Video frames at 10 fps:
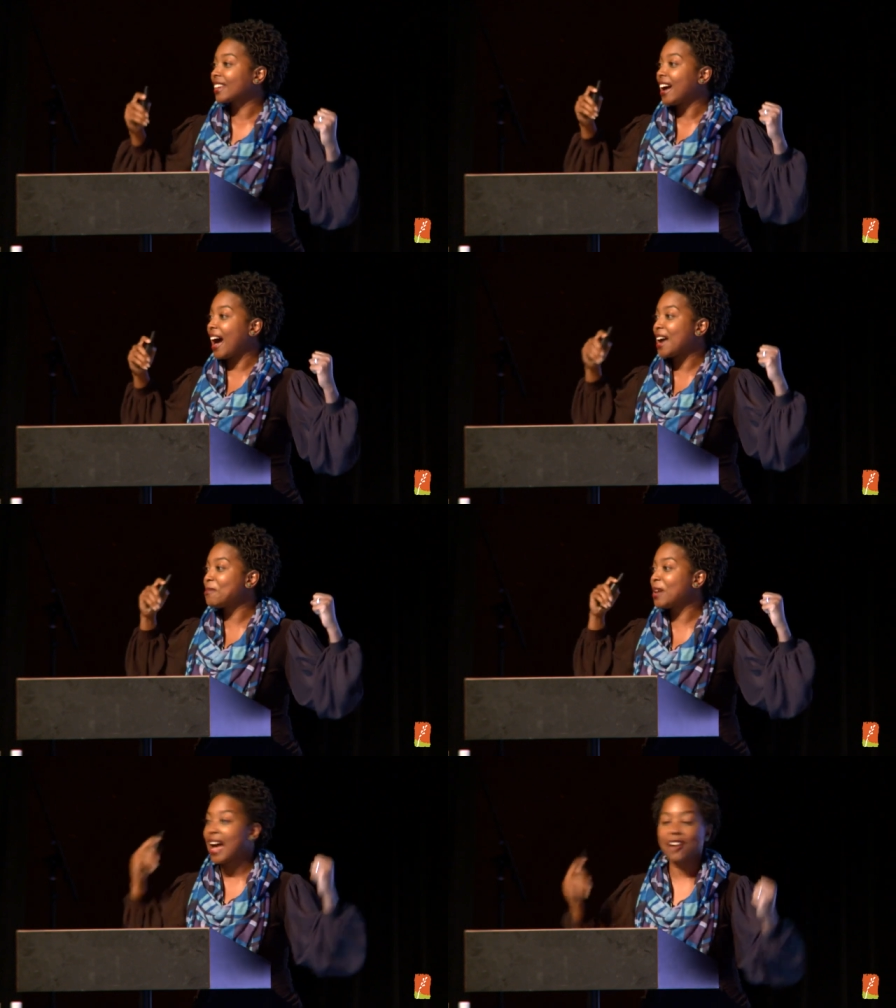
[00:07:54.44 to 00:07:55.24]
I
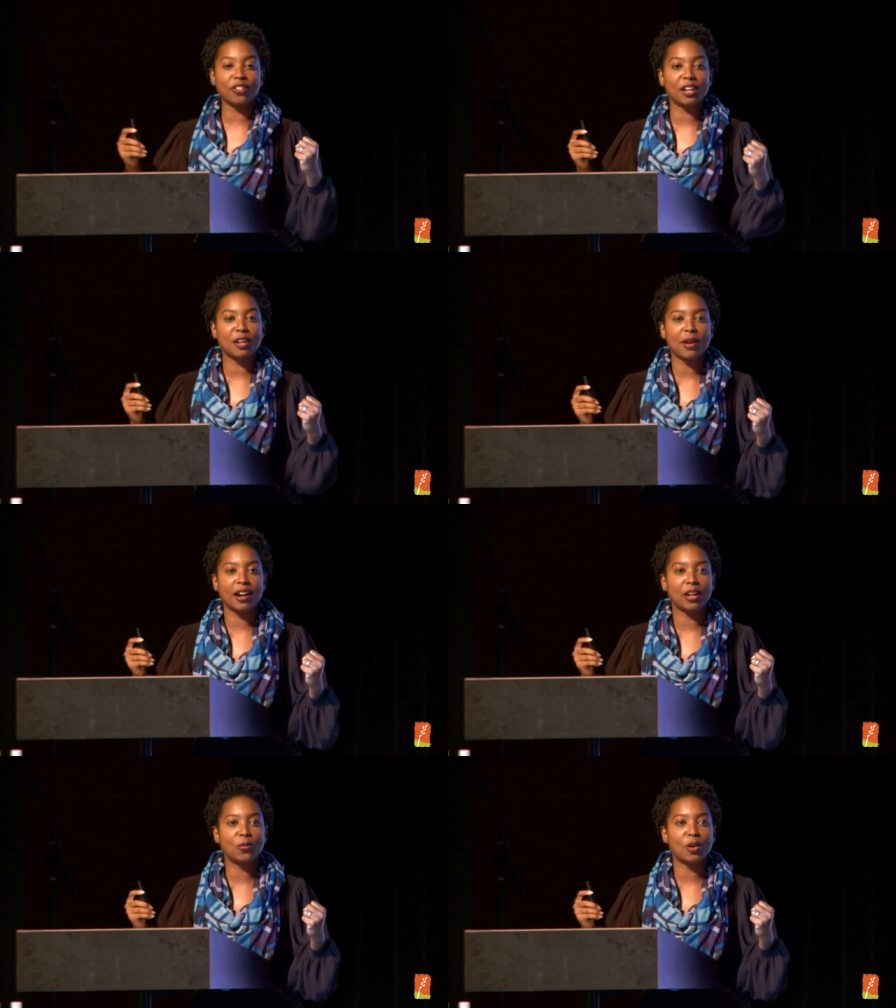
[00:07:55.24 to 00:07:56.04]
am an African
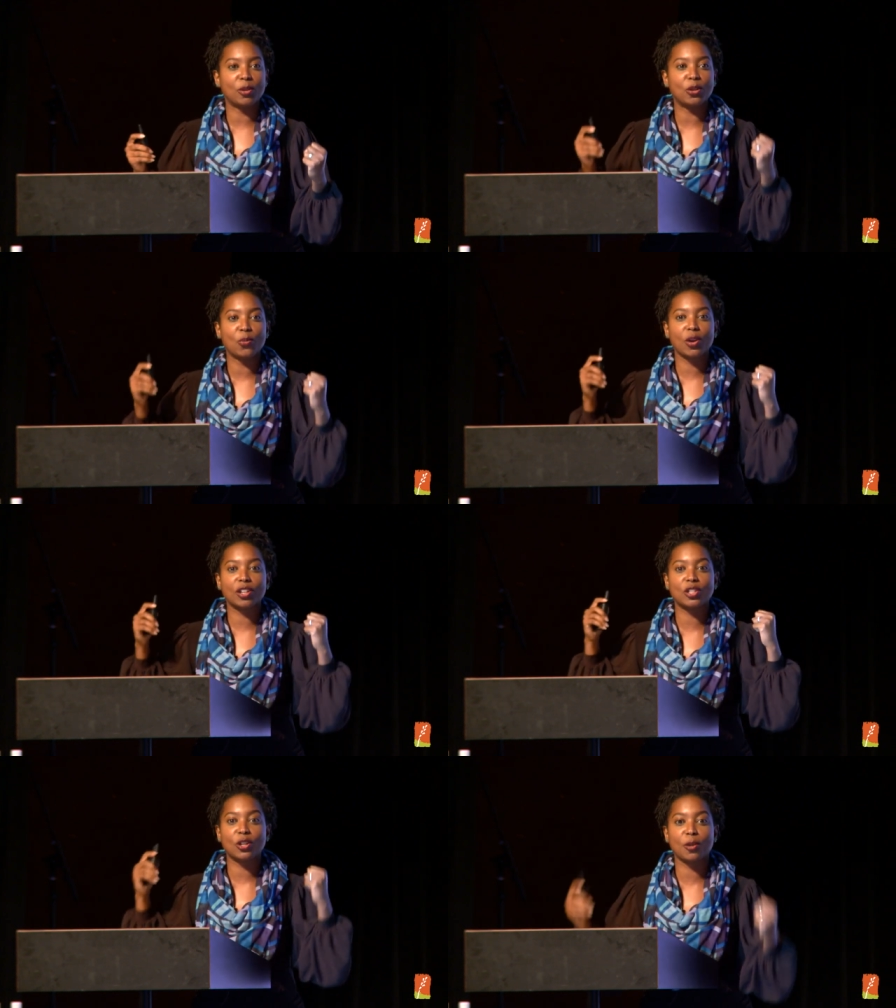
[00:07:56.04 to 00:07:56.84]
American woman who
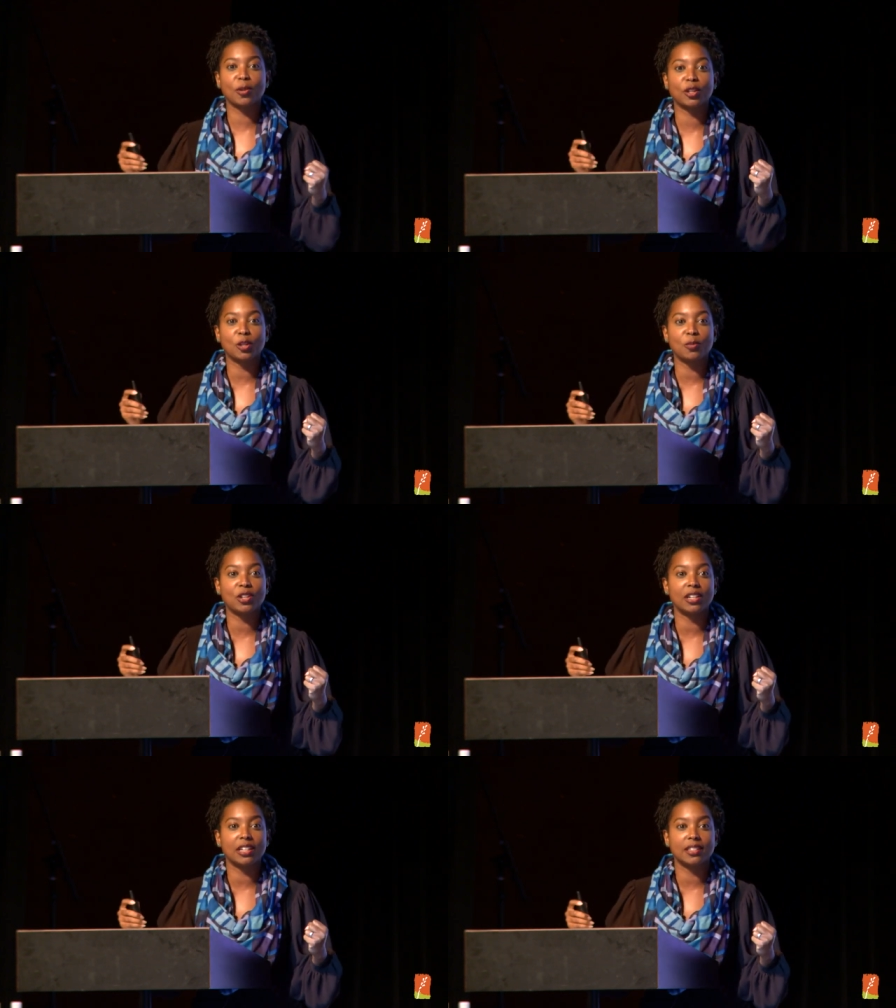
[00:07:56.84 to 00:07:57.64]
works in urban
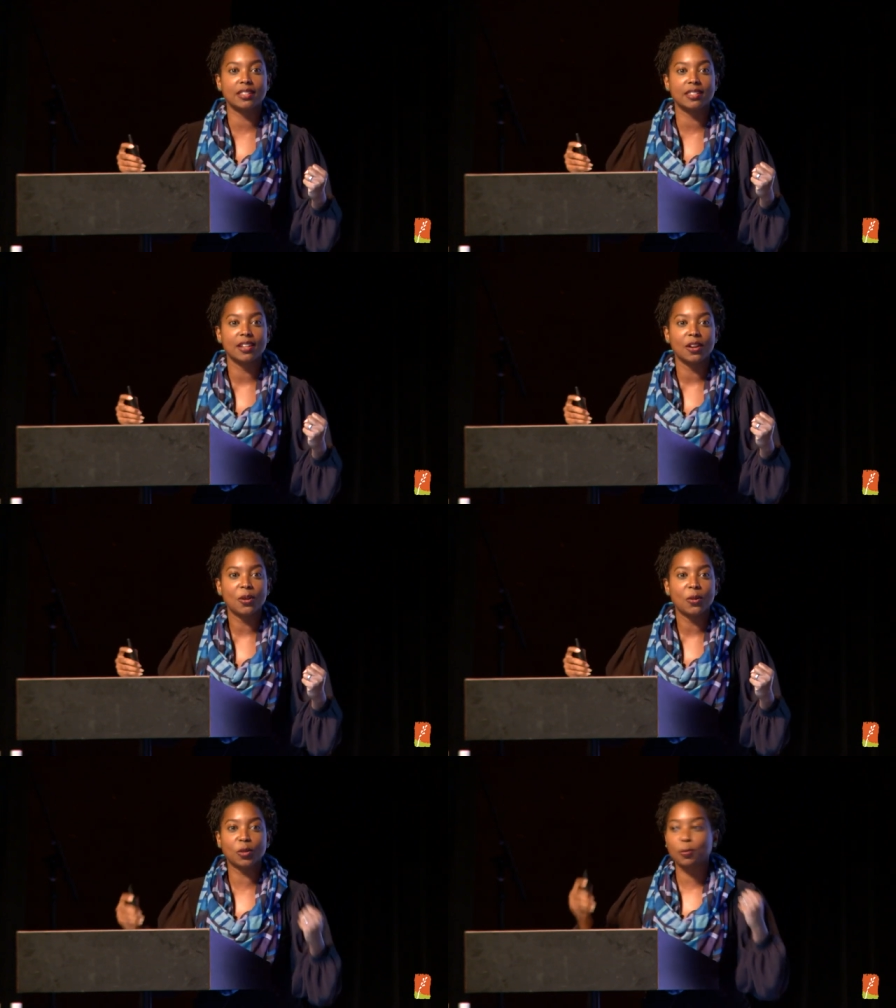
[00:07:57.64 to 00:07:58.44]
communities
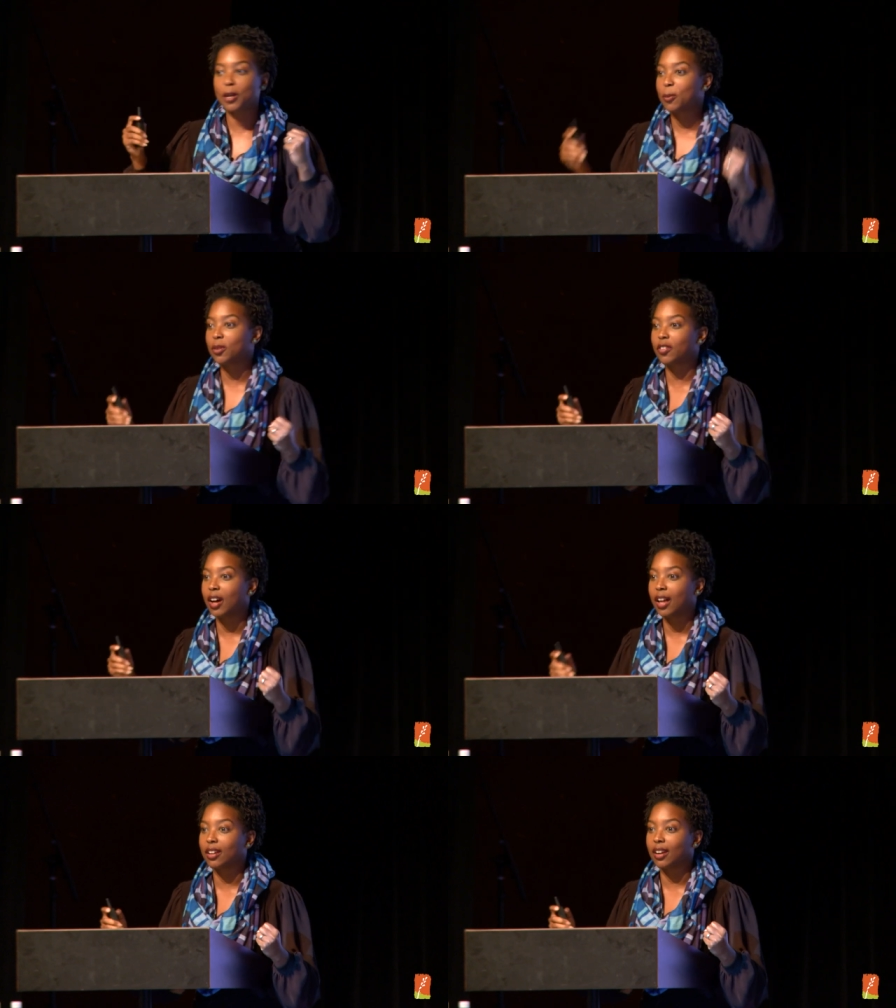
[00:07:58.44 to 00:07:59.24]
with people of
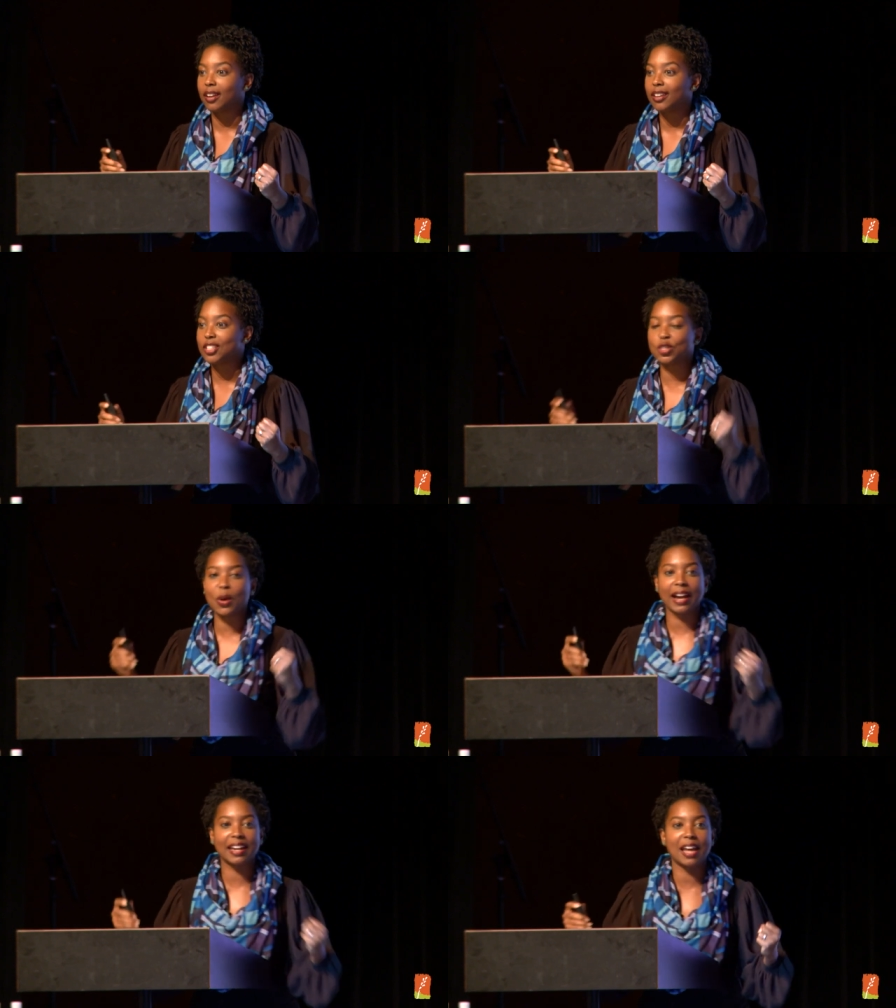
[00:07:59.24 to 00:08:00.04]
color to do
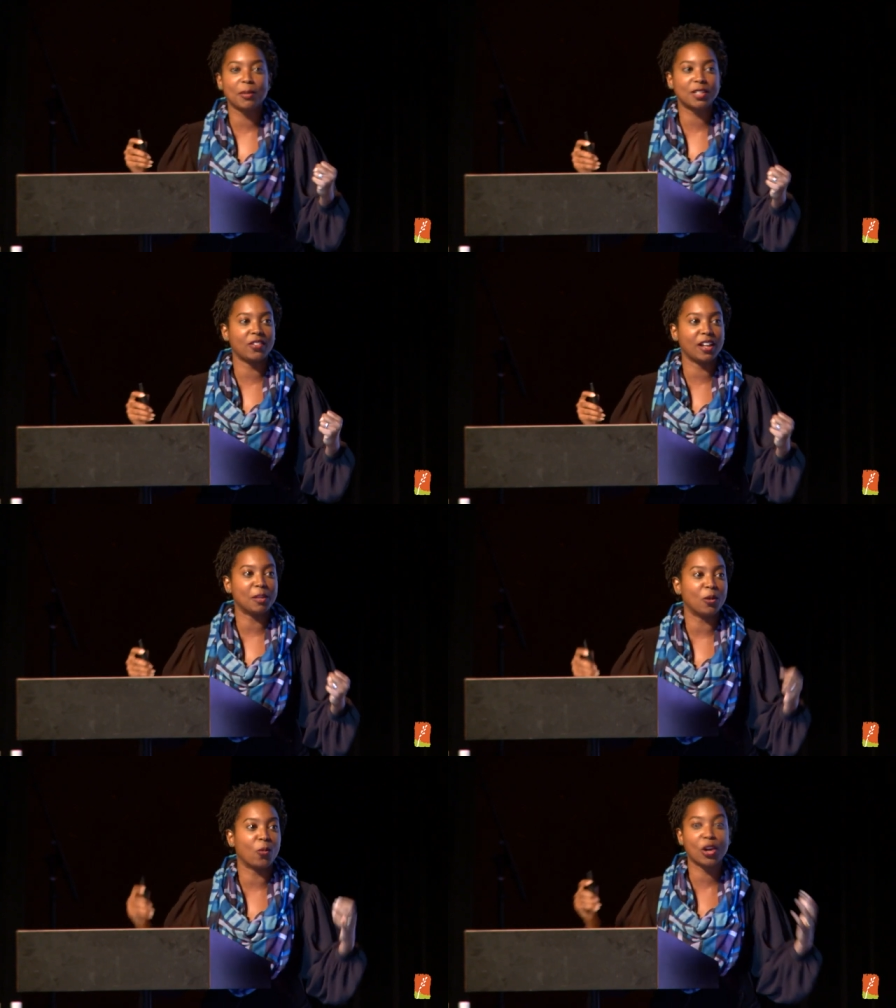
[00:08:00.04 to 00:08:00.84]
economic
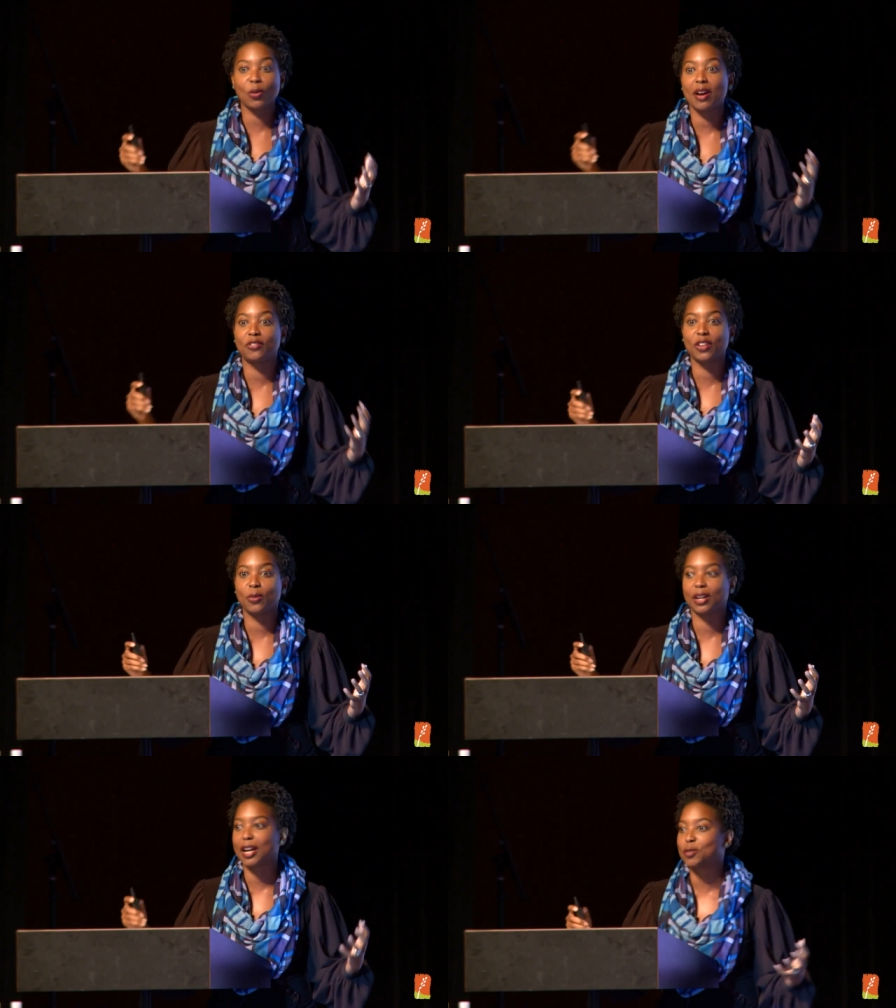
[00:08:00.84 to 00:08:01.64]
development. Where do I fit
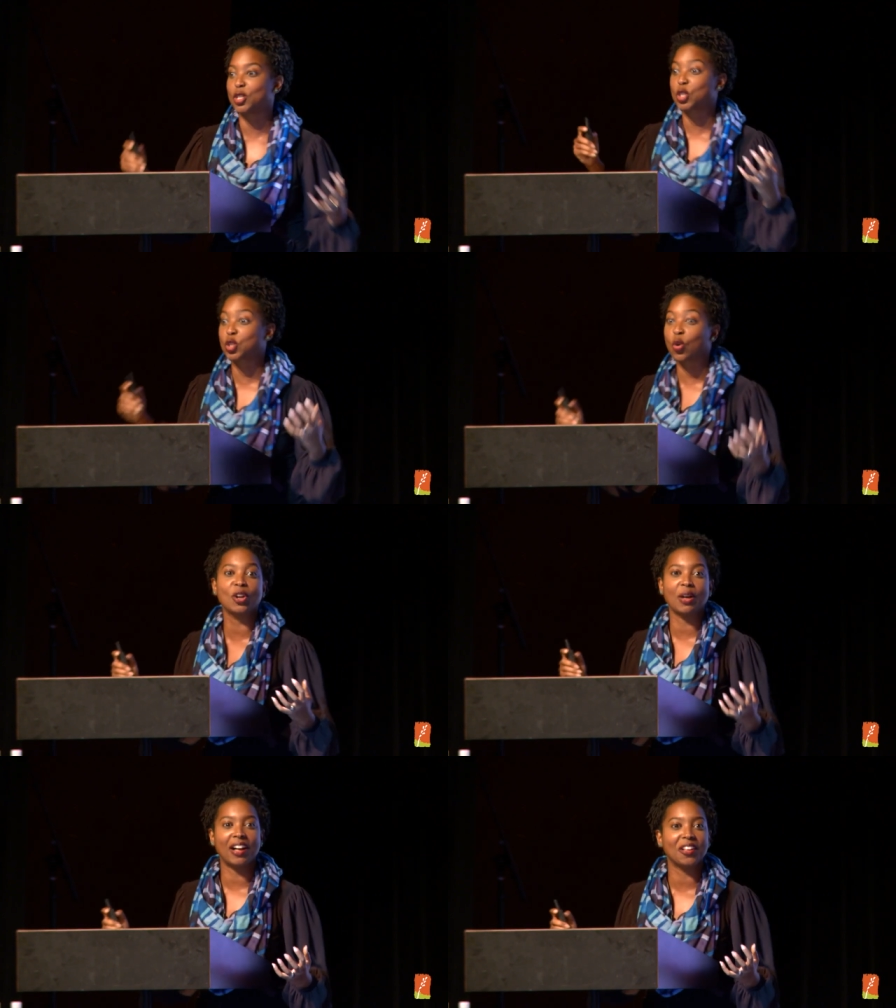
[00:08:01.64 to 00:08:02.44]
when it comes to
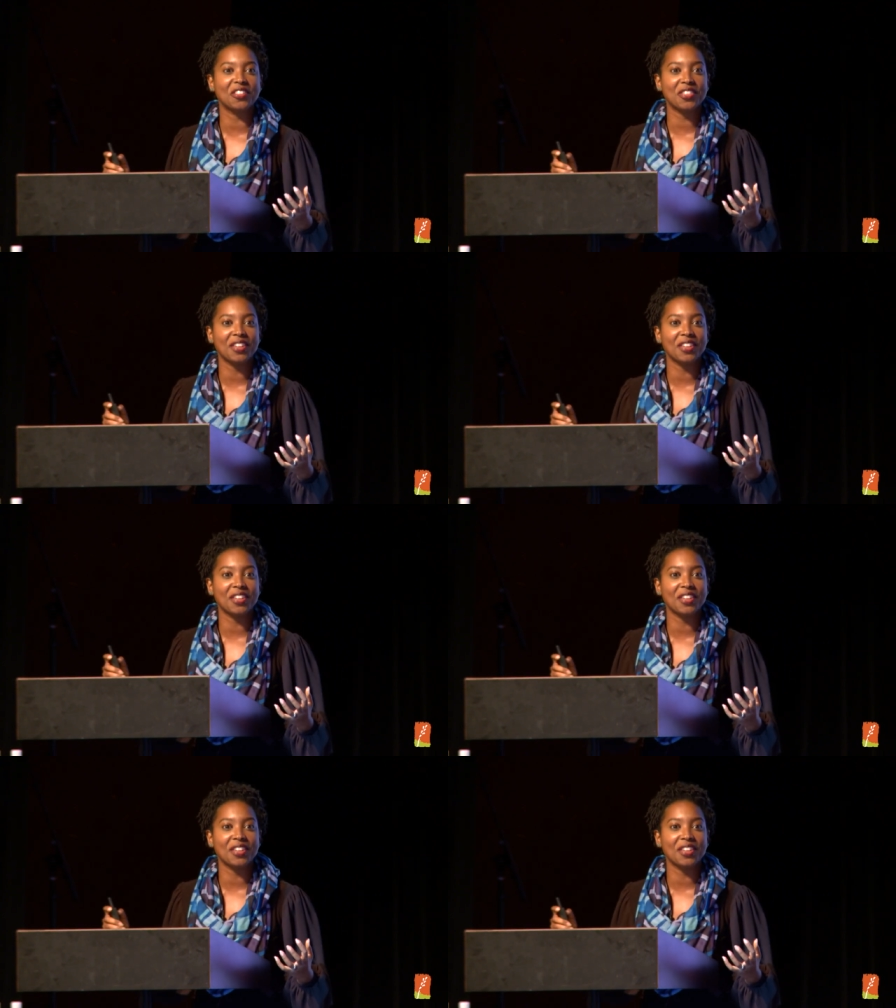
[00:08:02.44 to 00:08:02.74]
soil health?